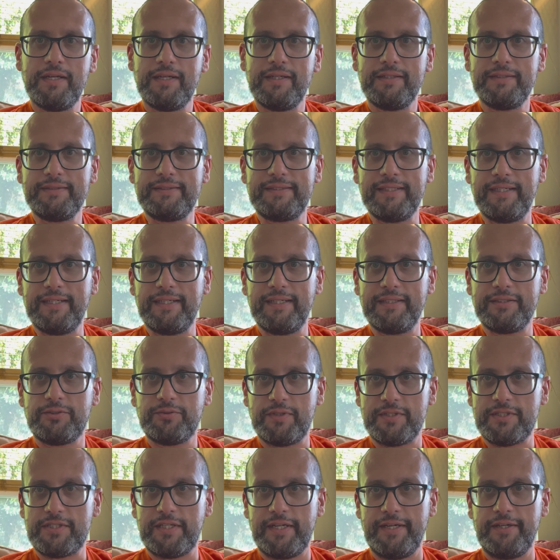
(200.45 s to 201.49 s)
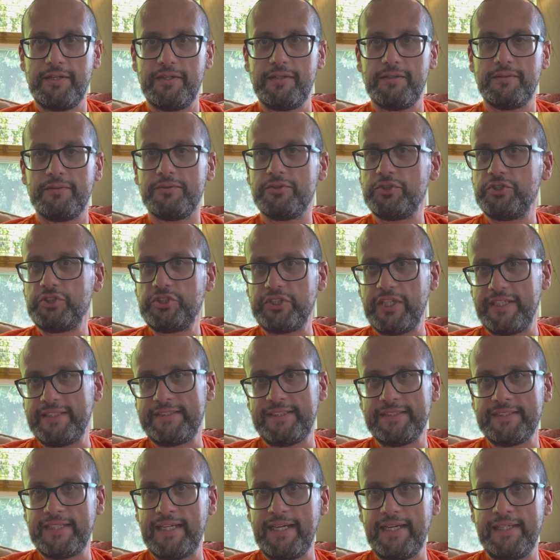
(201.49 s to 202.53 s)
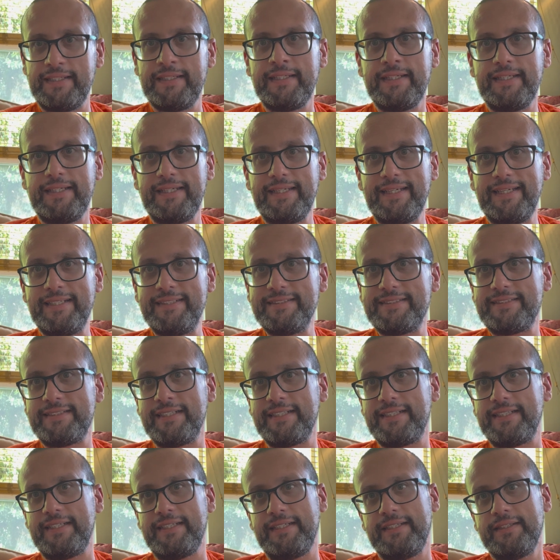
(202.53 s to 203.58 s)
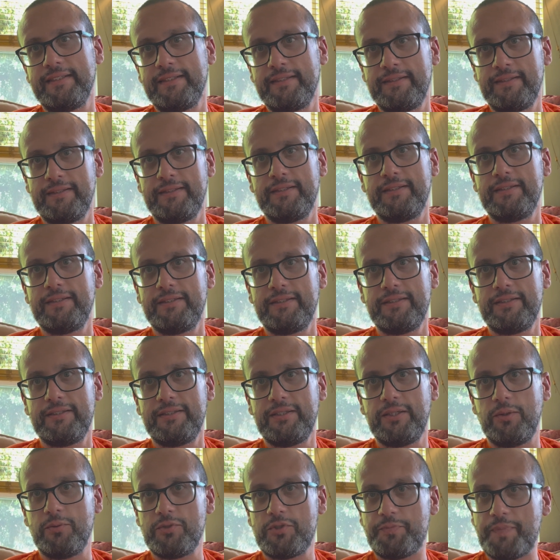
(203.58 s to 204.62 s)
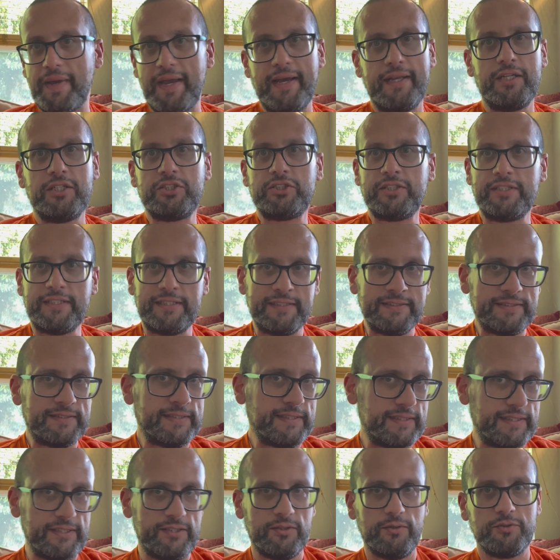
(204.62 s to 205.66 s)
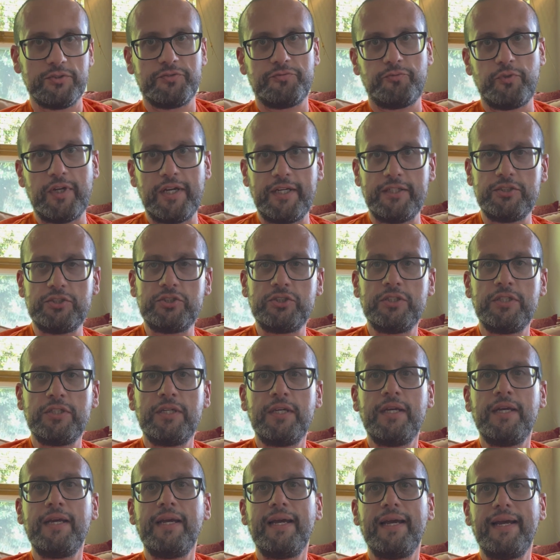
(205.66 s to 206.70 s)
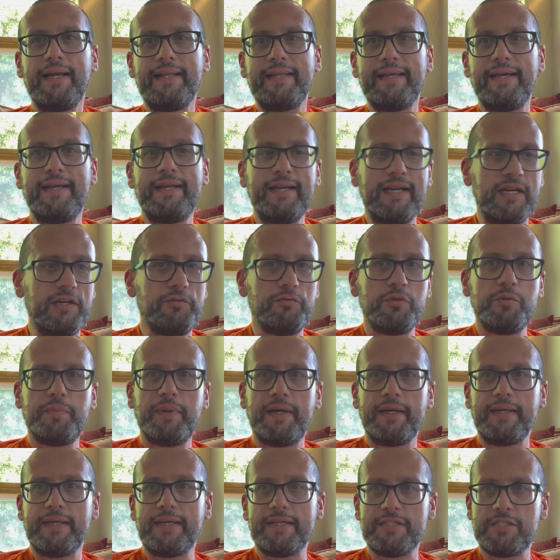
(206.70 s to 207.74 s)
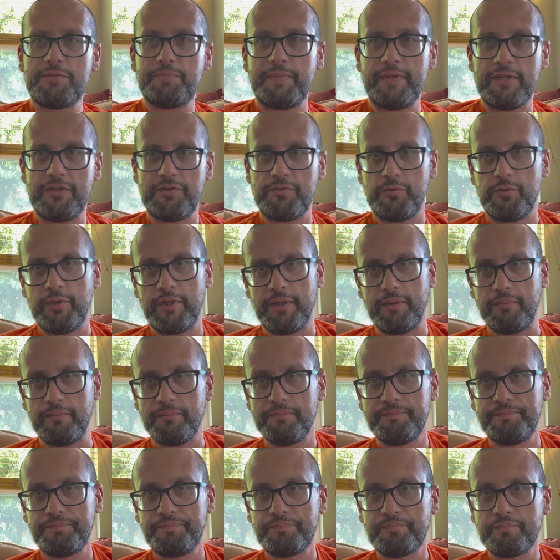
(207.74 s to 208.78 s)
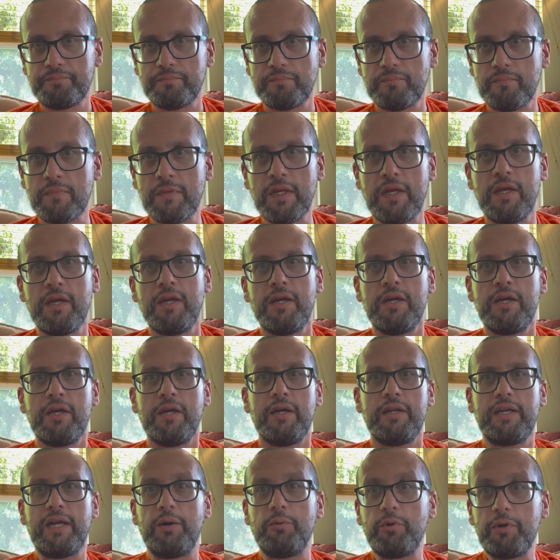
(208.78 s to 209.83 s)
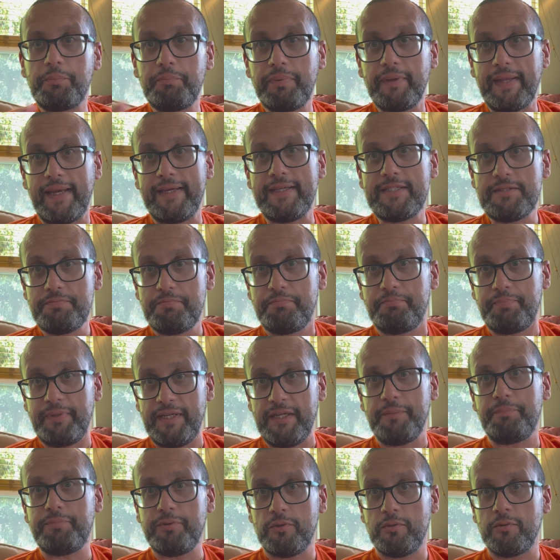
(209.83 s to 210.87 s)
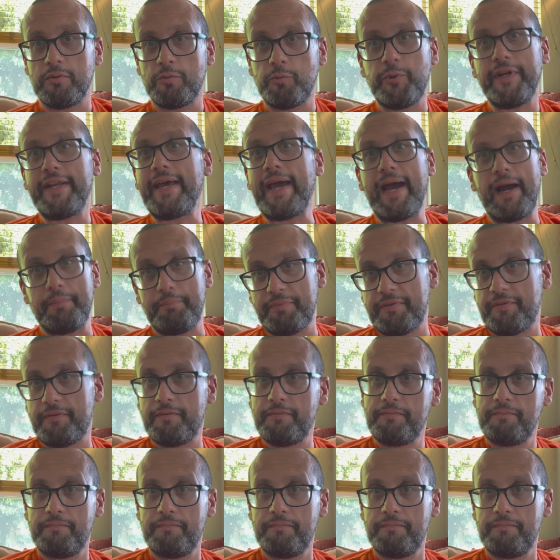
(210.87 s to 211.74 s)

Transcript: the translator shakes his hand, he instantly knows Spanish, he instantly knows French, and then everybody can speak through him. Now replace people with apps